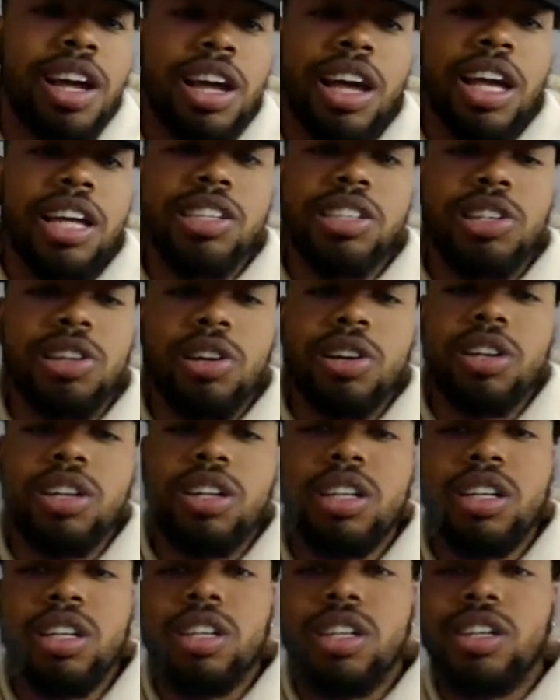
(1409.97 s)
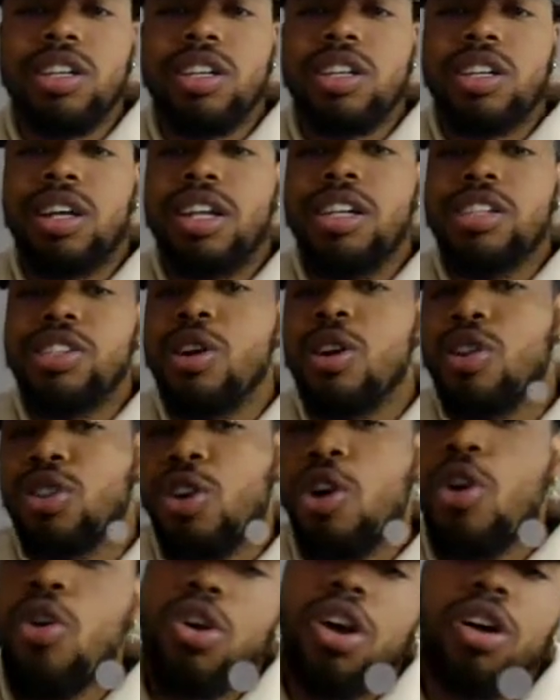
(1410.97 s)
Easy. That's all
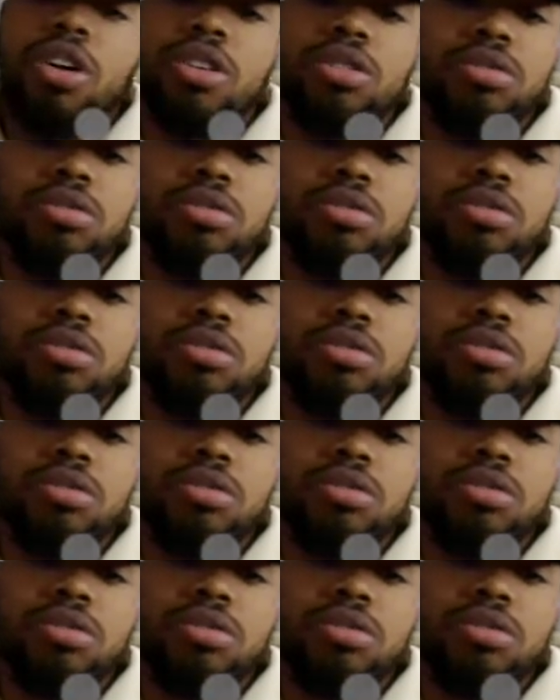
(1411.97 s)
cool though.